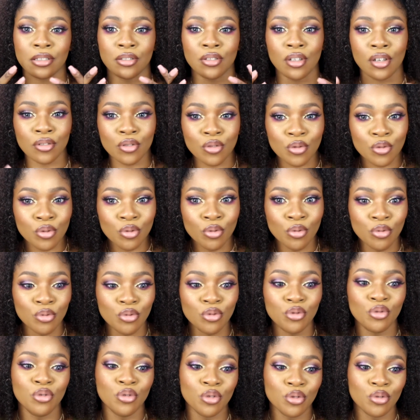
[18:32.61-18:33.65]
not too
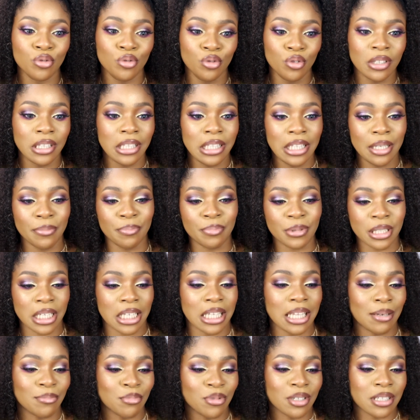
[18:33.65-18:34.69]
nude lips,
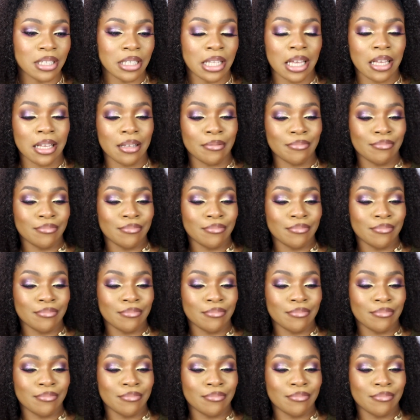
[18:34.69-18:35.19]
and I'm just like,